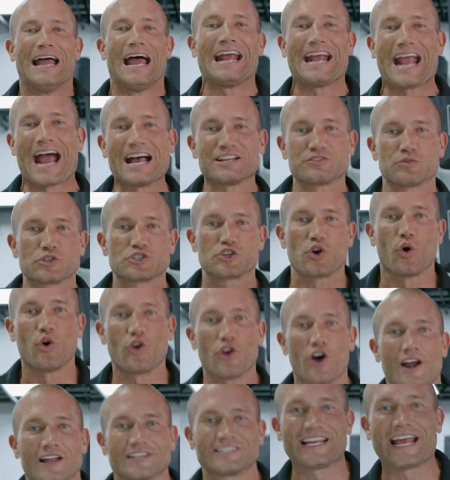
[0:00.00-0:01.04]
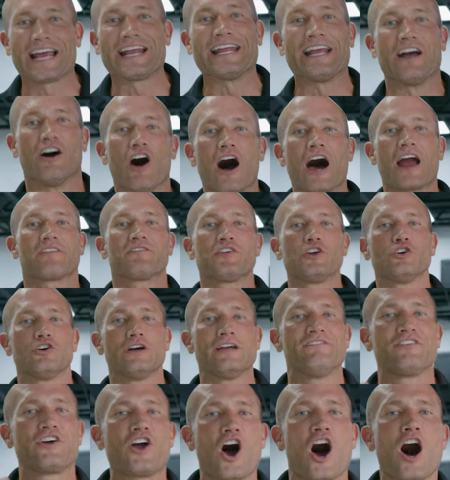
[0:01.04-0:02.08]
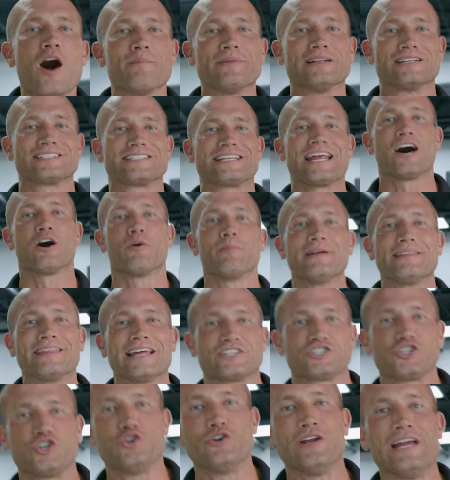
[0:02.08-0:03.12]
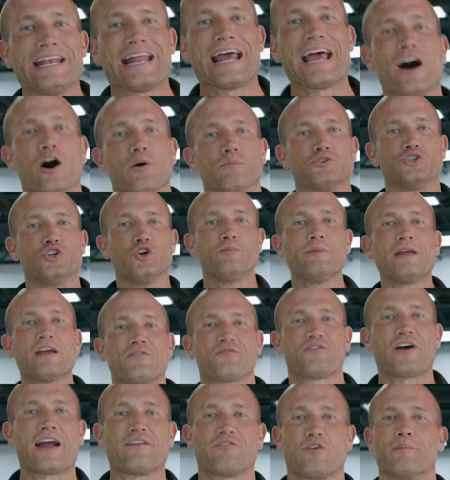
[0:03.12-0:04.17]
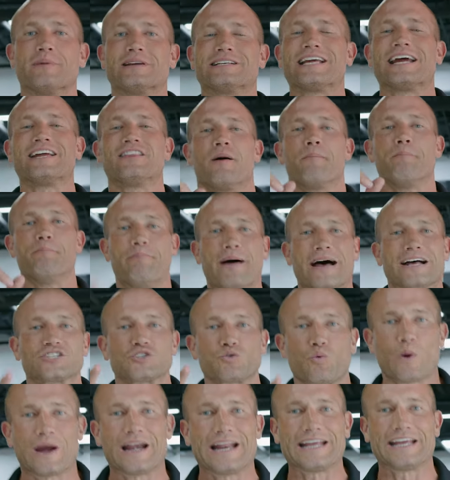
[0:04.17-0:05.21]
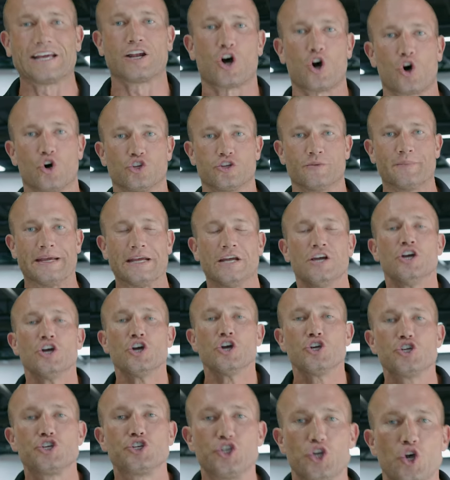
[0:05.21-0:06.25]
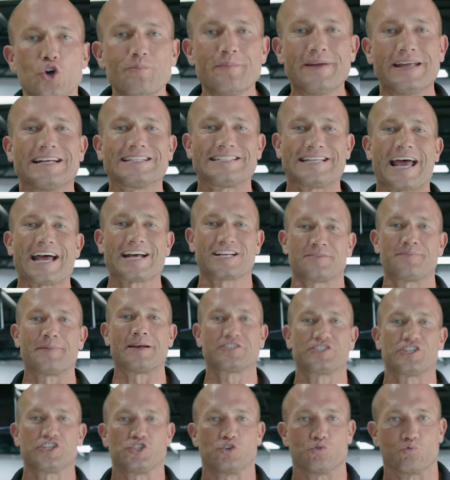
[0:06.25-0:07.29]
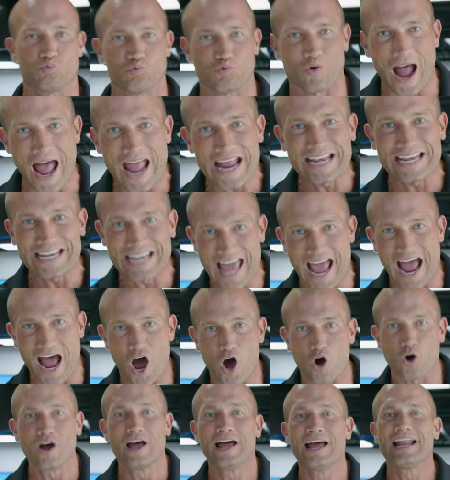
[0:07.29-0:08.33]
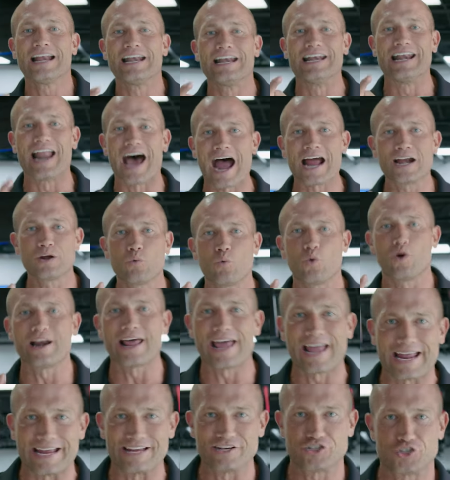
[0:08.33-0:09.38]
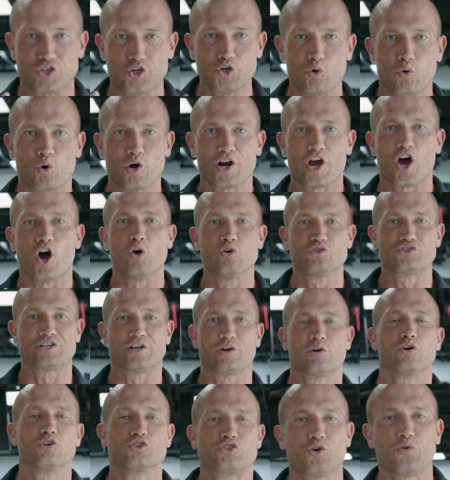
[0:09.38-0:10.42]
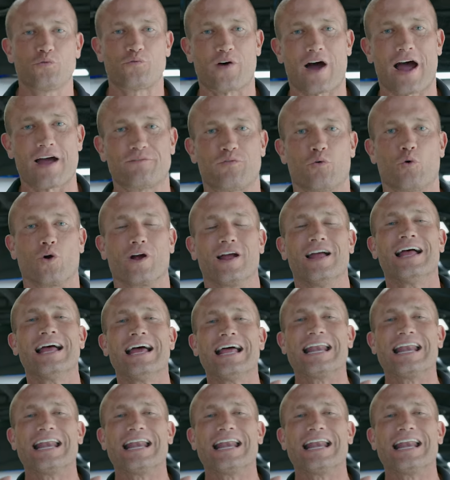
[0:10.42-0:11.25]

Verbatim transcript: Hey guys, what's going on? It's Andy. A lot of you leave comments telling me that you need help. Do me a favor. I'm going to tell you the best way to get a hold of me. Shoot me a text message right now, 918-210-0254.